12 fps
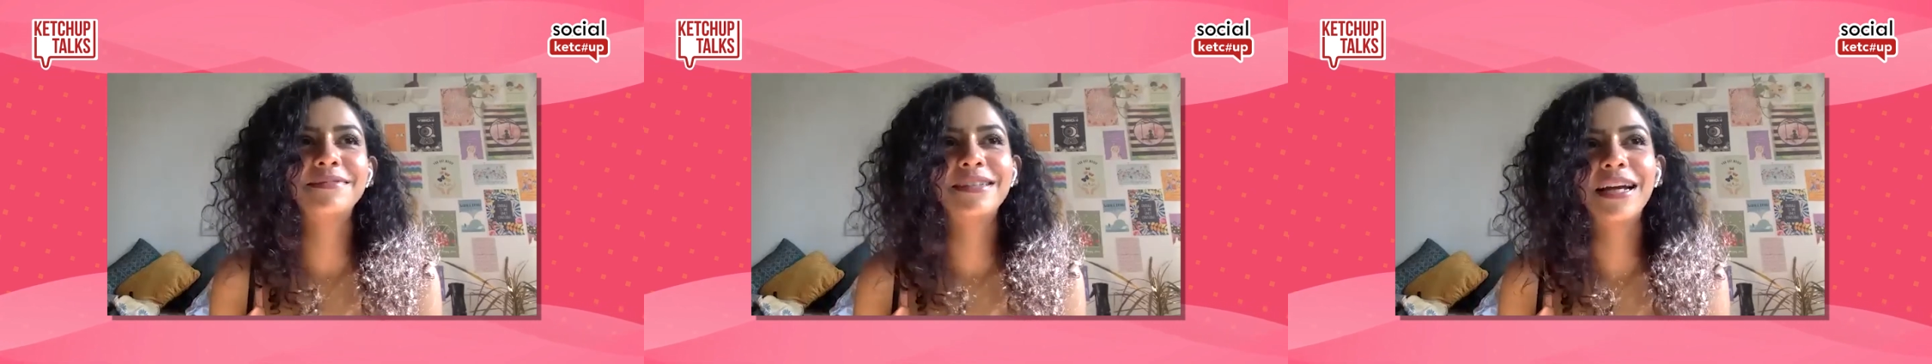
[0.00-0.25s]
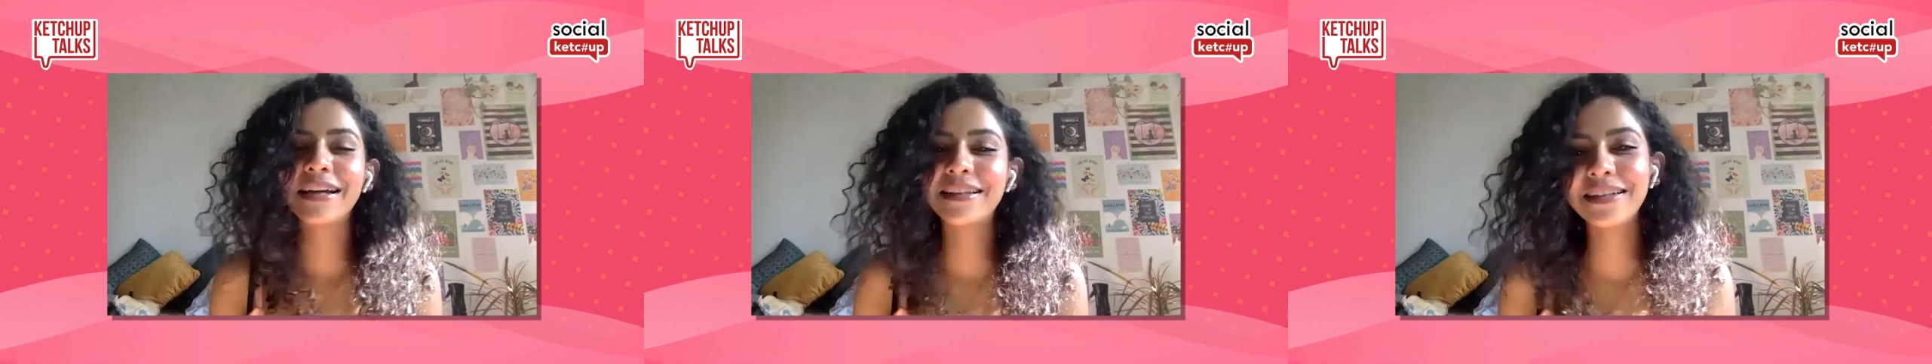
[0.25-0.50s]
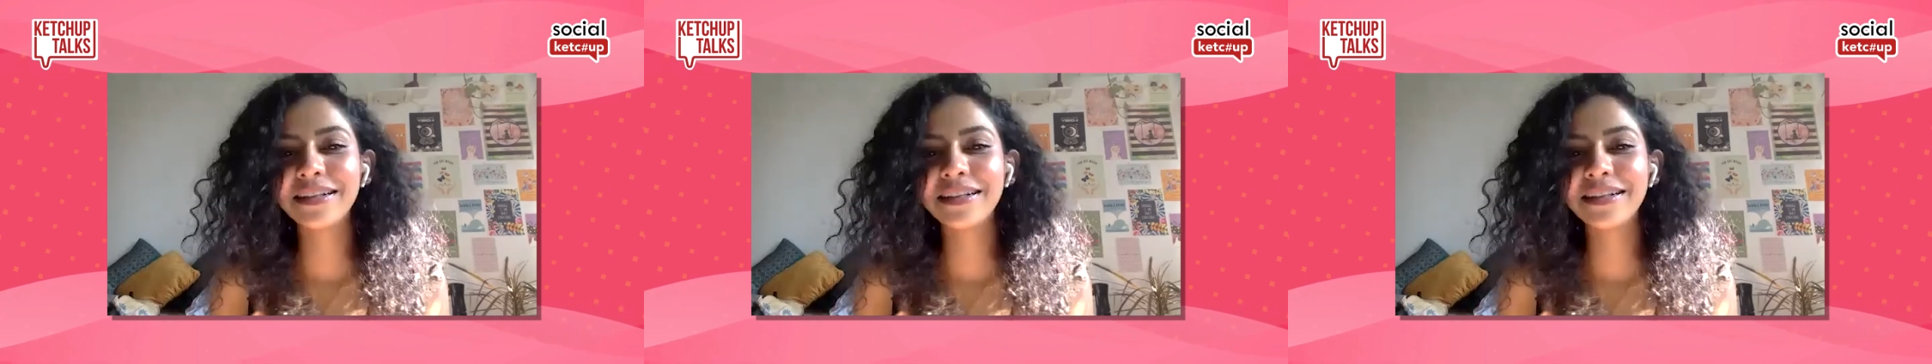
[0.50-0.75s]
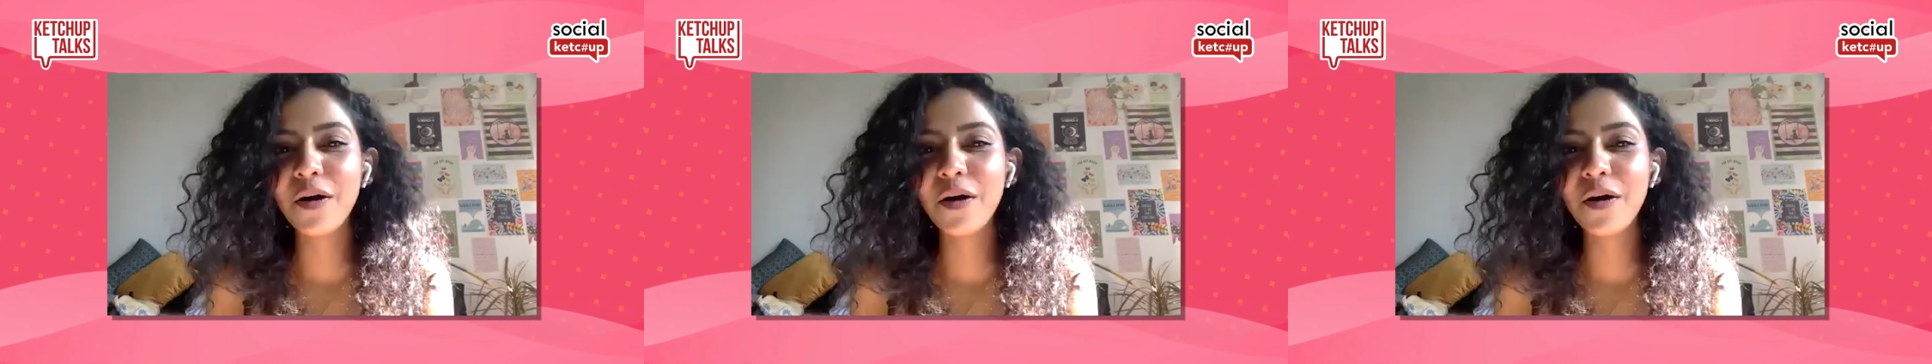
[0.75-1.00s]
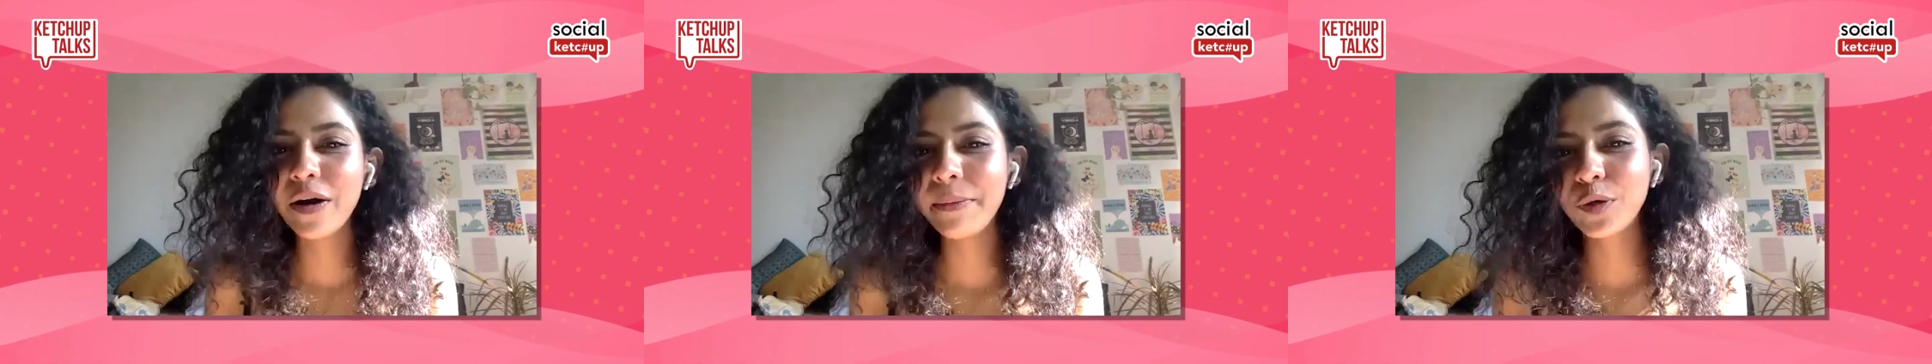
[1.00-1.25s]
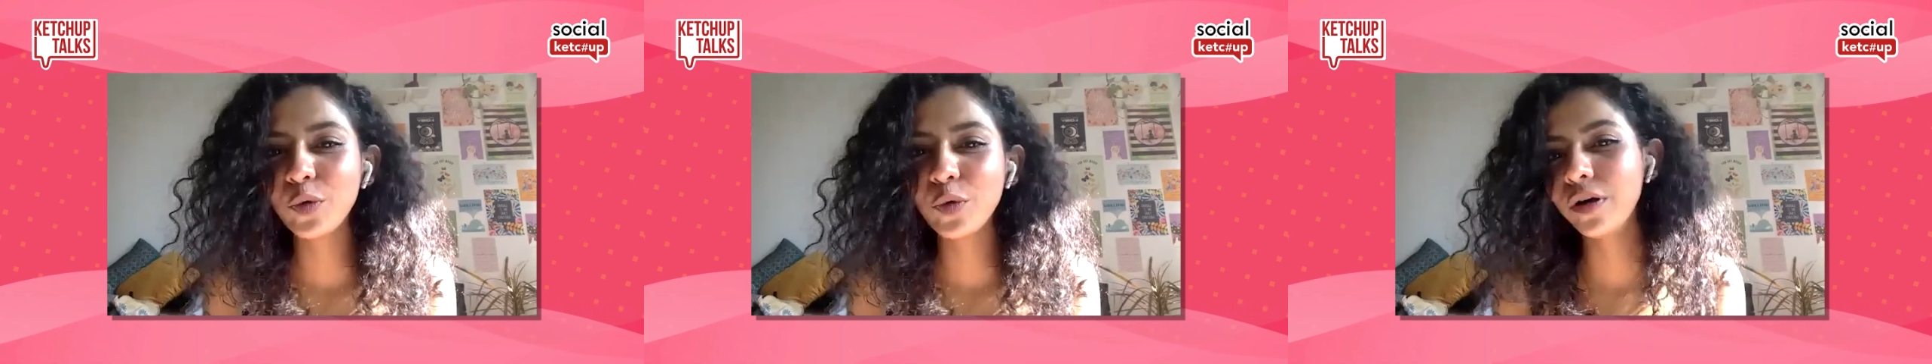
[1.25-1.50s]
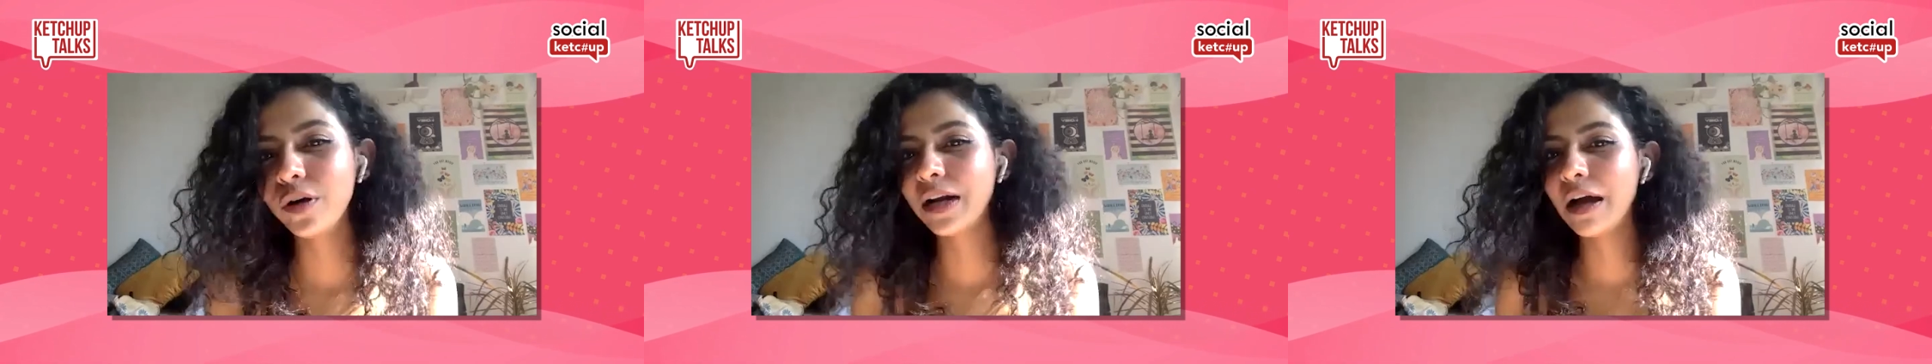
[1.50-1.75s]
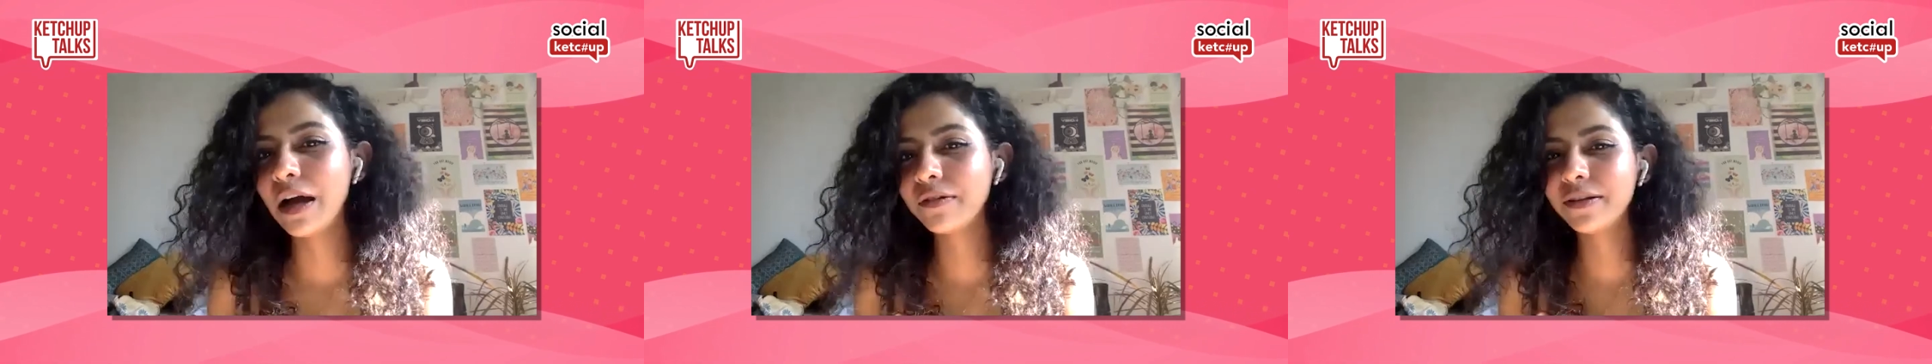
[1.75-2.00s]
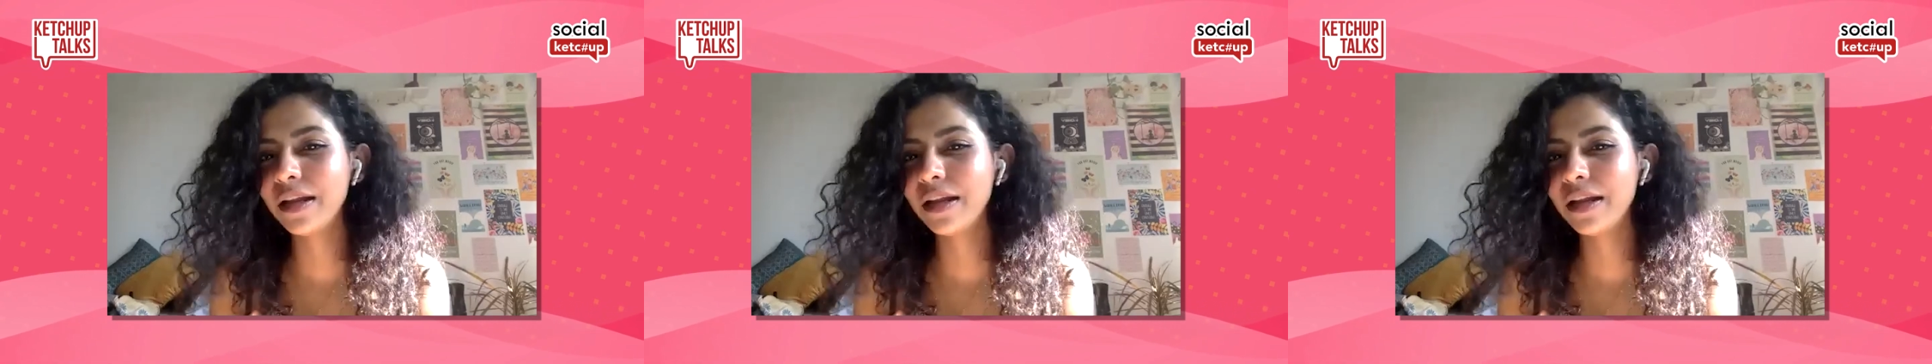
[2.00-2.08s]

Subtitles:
I think now I'm too old. Now